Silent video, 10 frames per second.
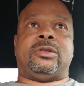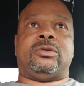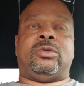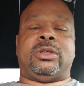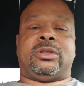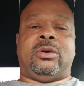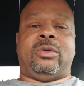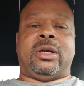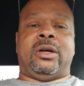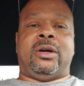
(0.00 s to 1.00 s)
what's
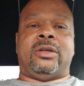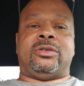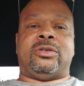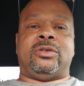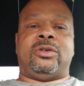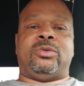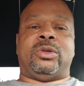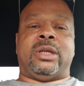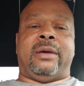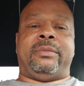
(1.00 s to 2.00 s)
going on, so you
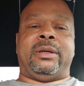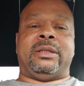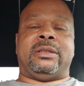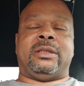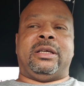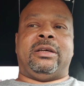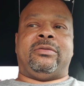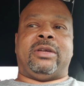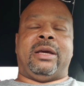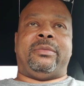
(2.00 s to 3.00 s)
will not be
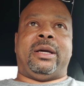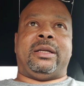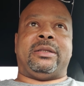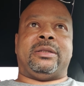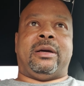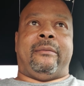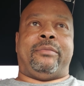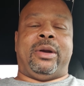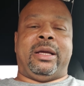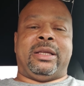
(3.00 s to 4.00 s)
deceived. Amen. I'm
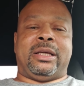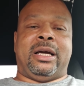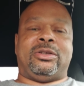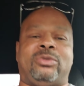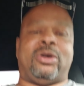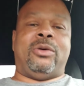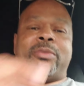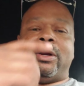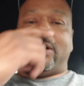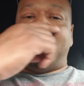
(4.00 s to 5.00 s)
praying that God would
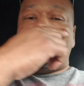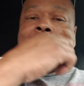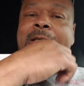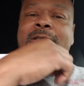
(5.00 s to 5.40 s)
open our eyes